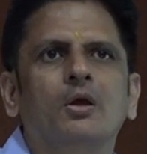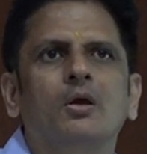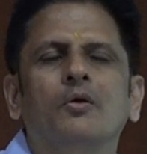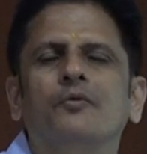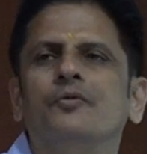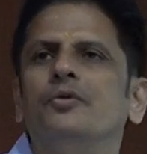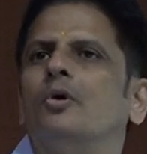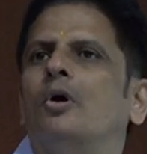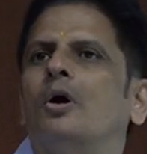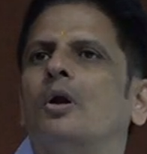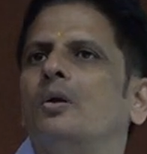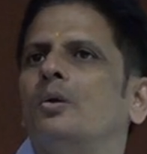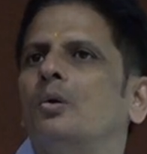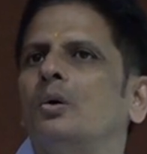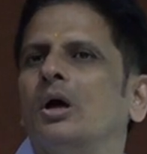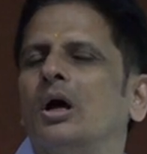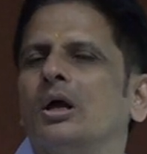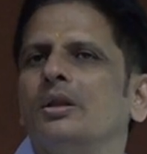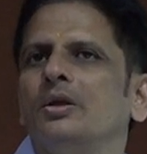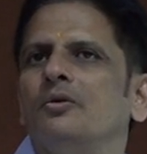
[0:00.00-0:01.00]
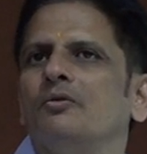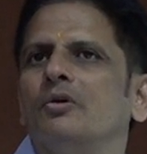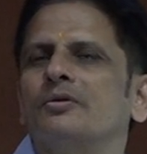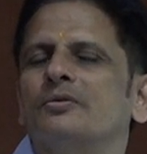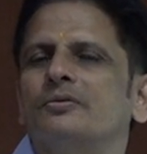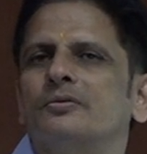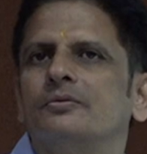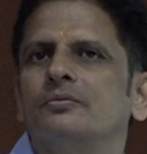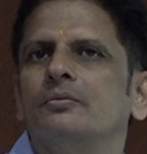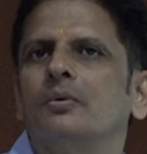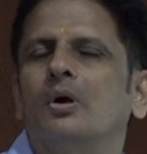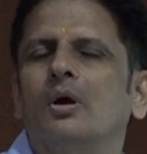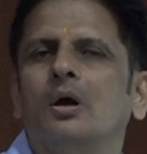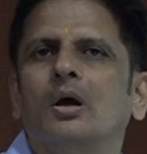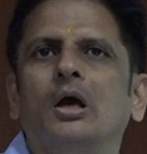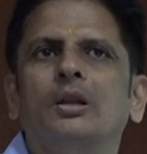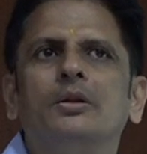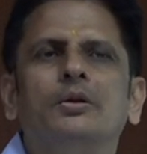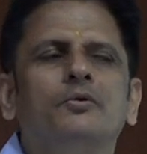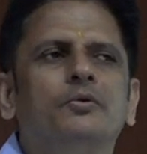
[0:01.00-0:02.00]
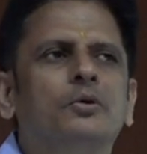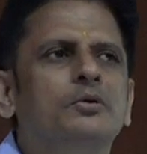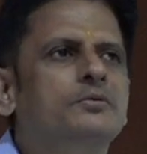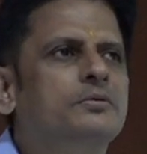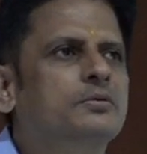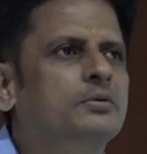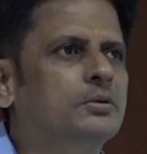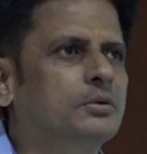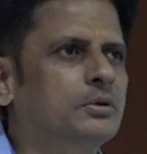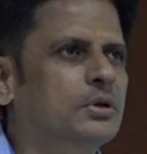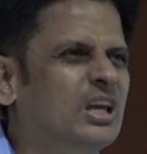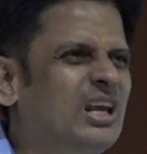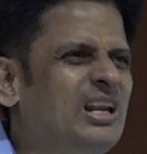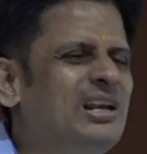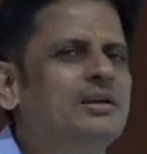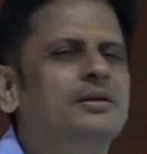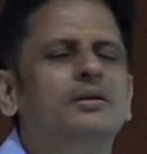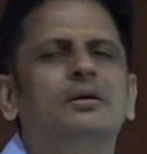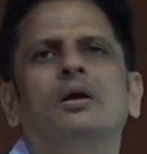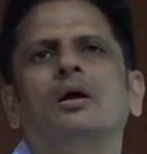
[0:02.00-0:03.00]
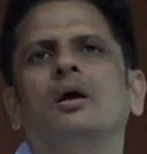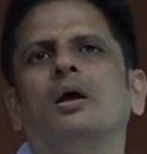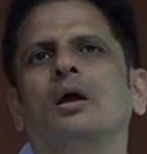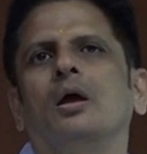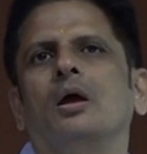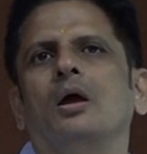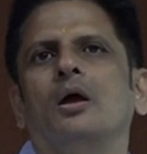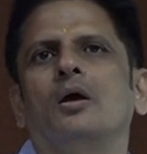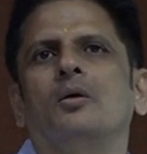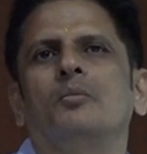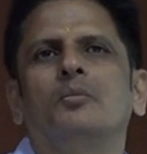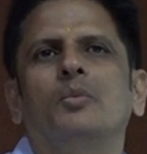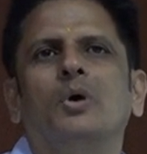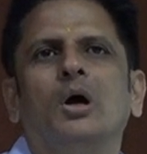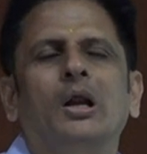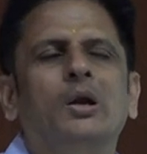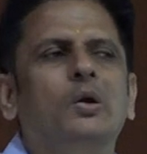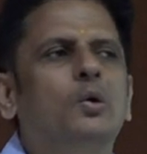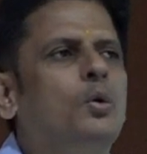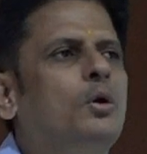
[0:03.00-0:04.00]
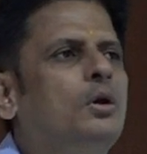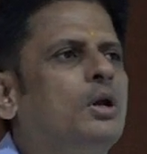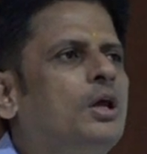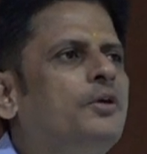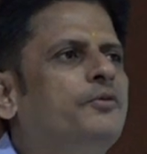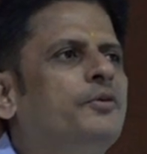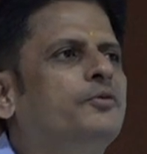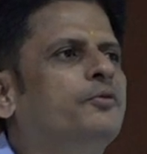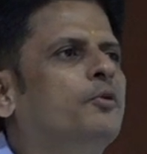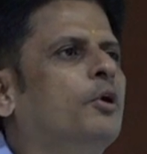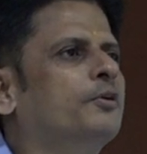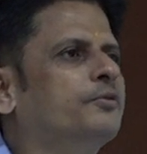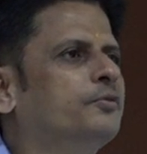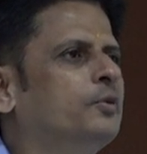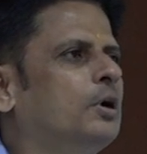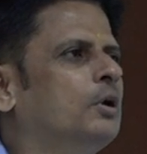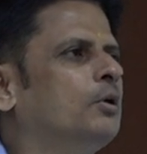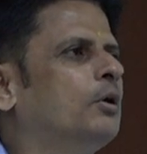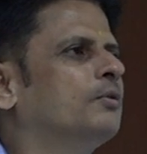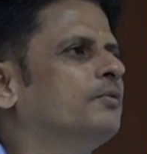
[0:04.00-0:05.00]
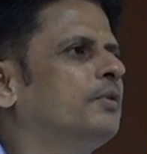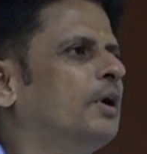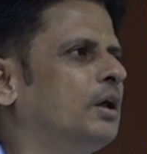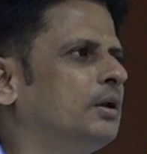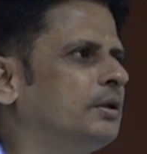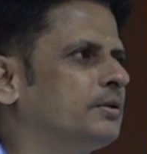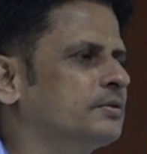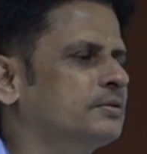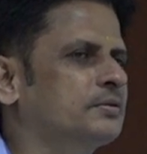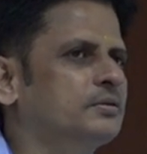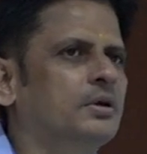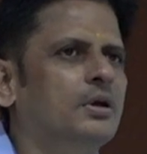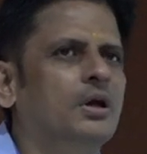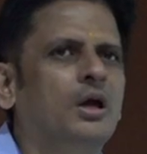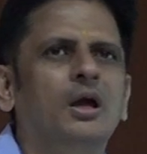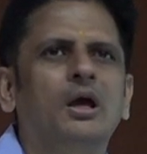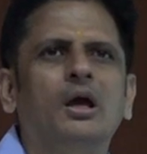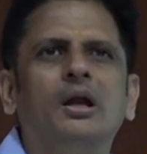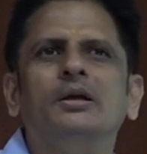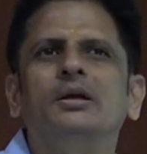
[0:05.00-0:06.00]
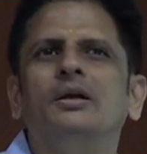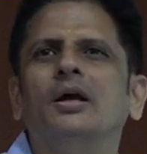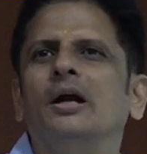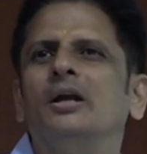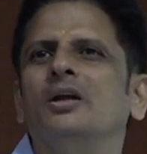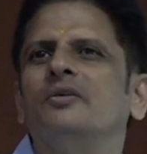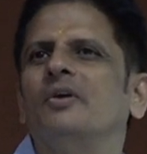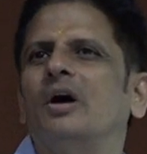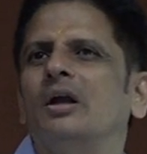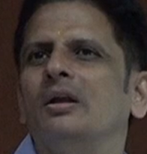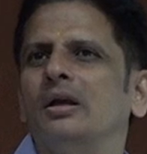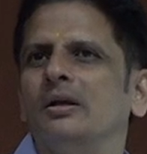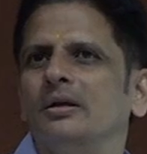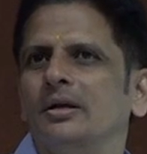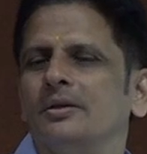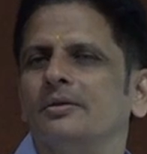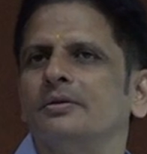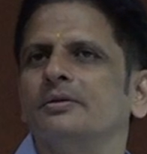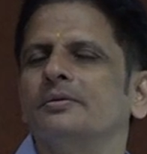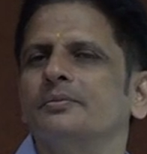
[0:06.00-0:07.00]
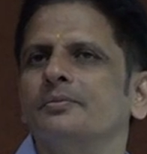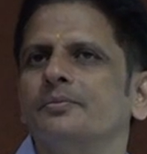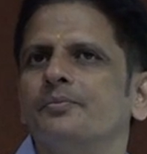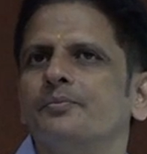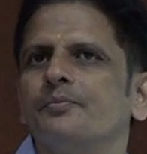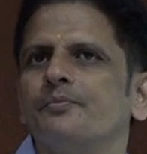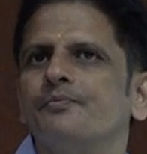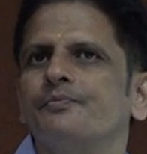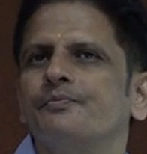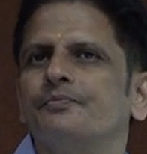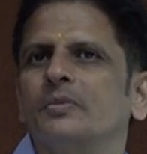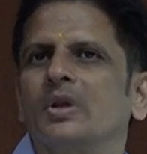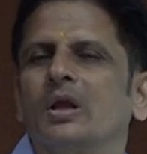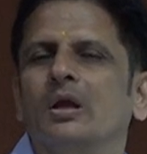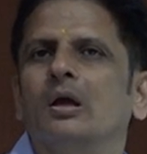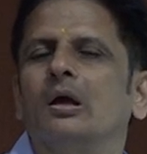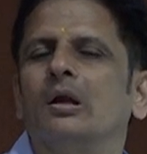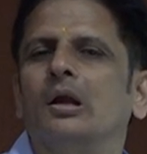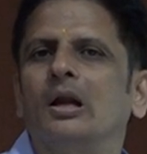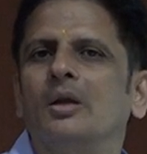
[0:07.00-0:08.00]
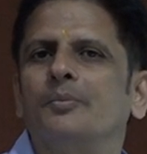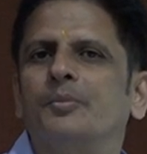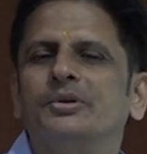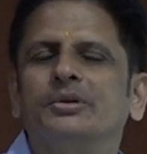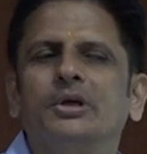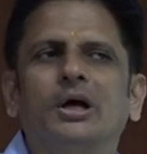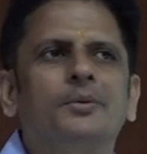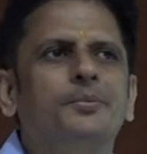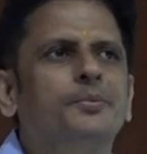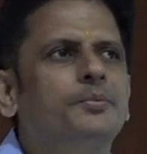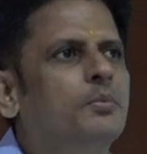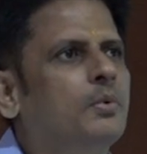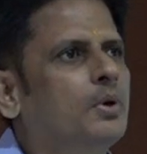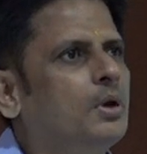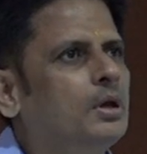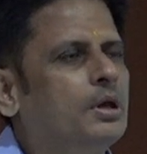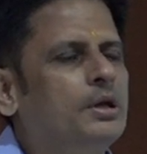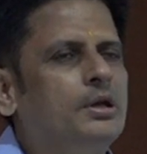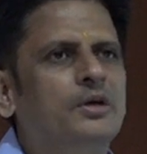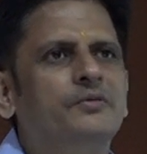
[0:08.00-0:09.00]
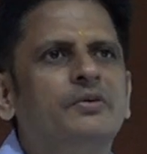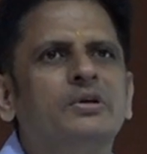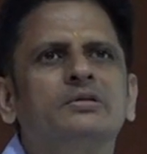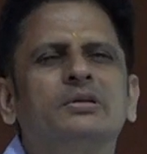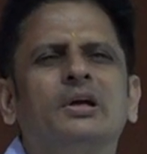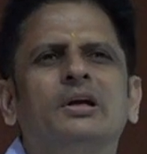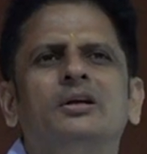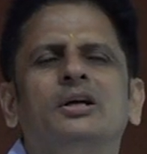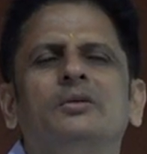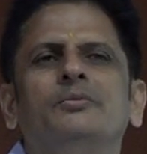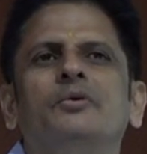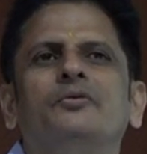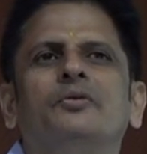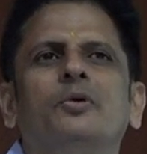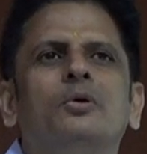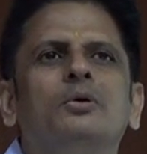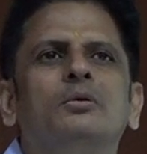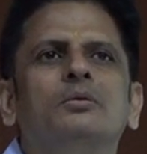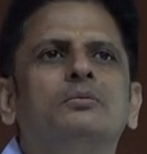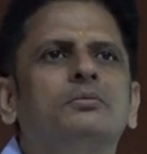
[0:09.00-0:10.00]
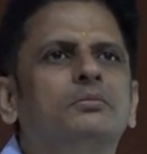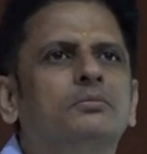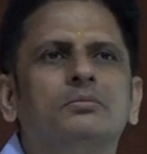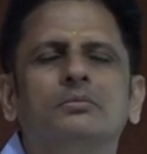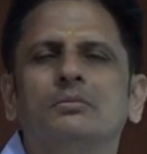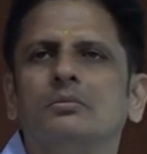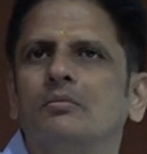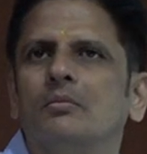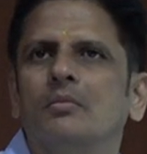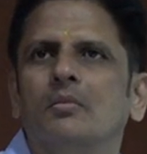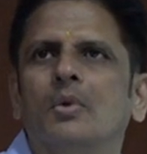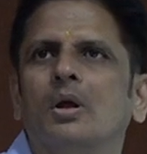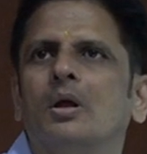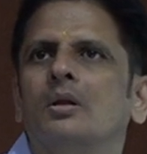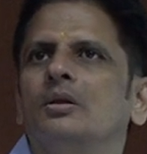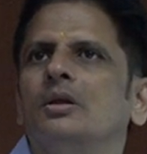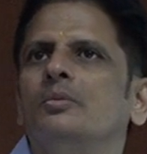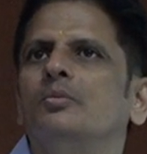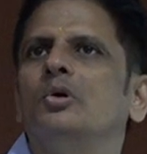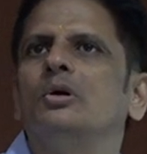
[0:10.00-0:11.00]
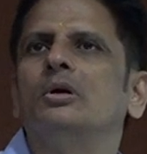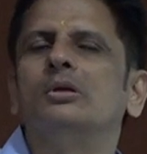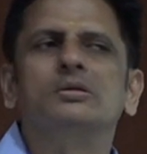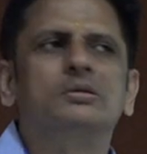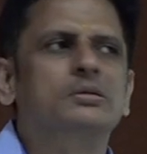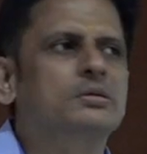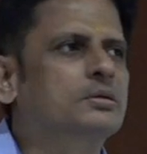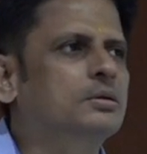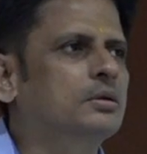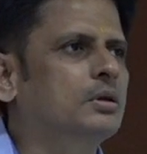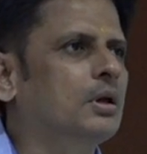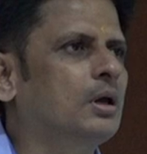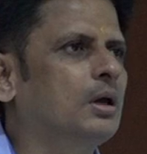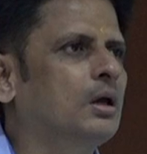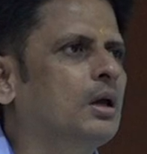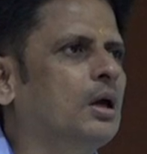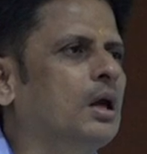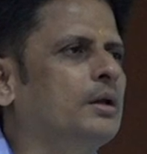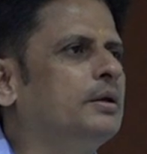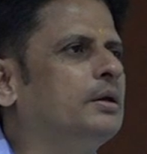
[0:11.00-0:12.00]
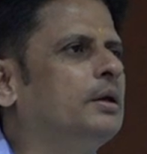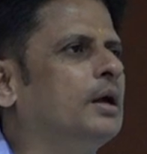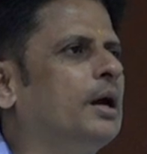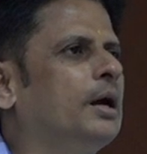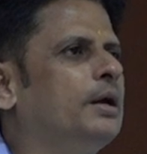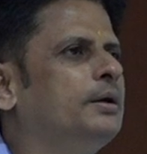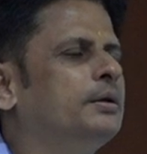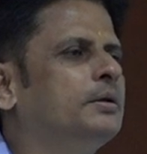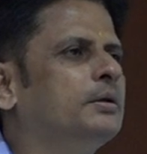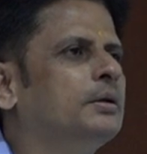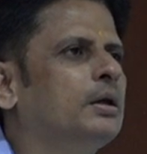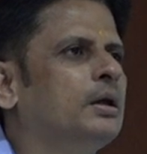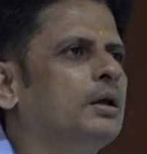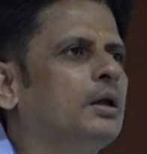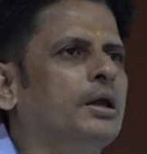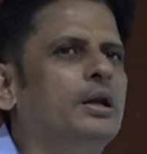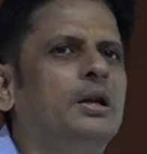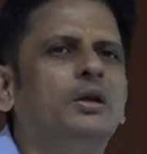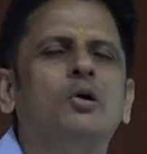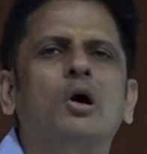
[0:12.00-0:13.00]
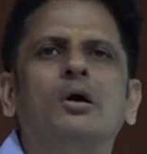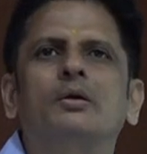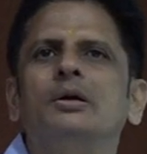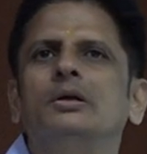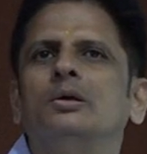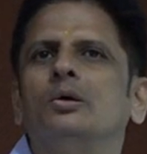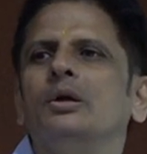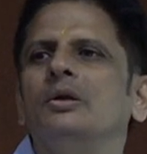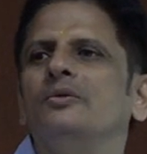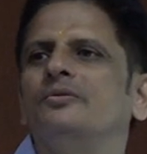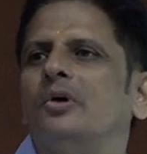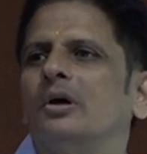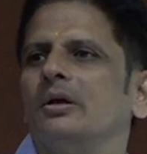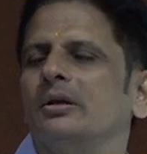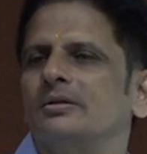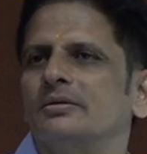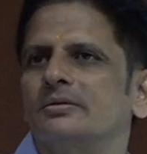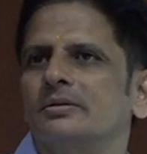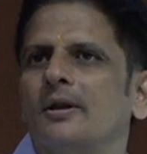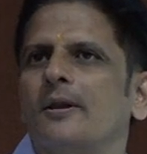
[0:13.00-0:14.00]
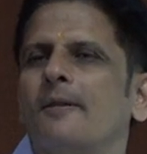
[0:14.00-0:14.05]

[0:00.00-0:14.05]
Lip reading: We all know Gandhi was killed, and whole life he fought for non-violence, and he died a violent death. Rana Pratap, he never surrendered before the Mughals, and he died incognito in forest.